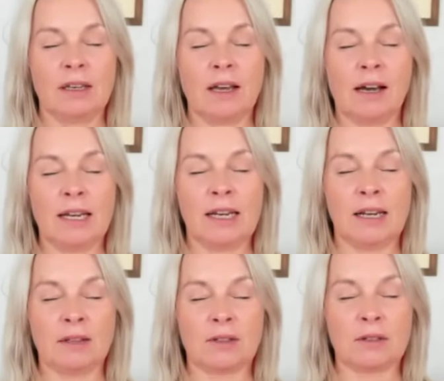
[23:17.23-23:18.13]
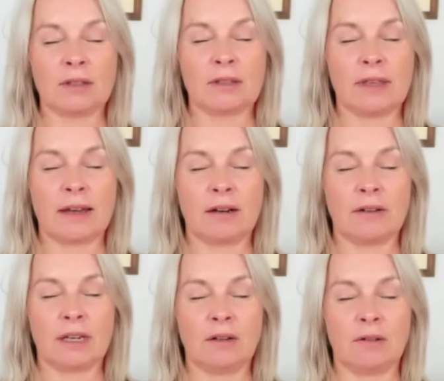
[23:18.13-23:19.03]
guardian angels that
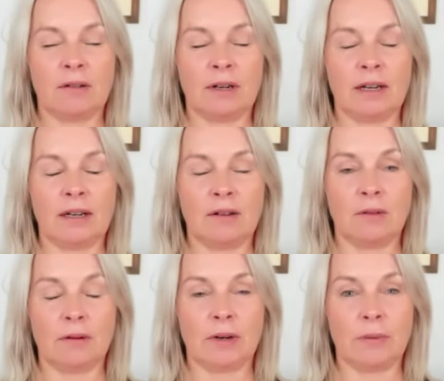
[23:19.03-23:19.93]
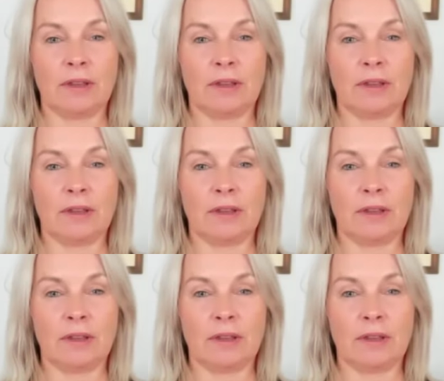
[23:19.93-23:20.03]
are in your aura